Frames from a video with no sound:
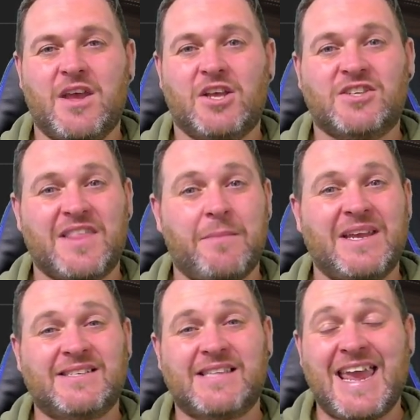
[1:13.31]
So that
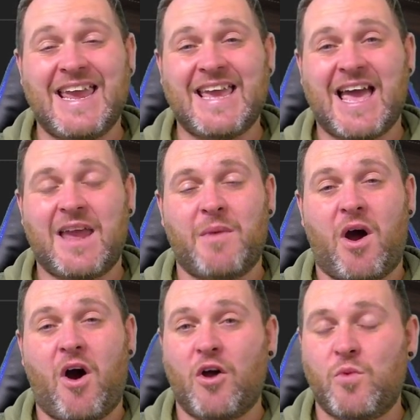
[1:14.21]
means that in-game,
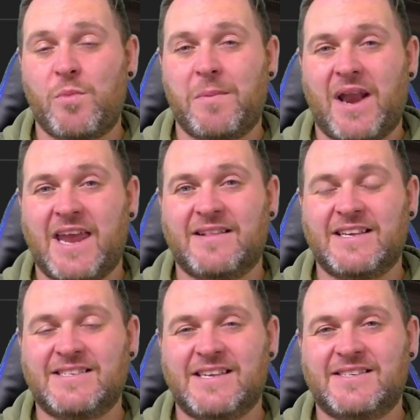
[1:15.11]
I will be playing
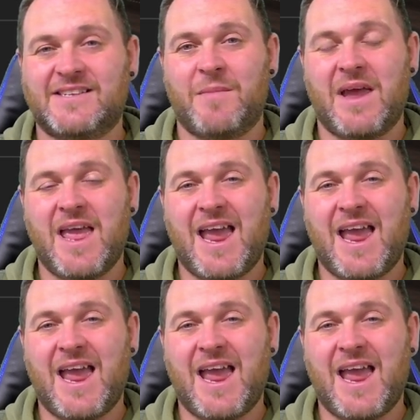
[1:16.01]
this system,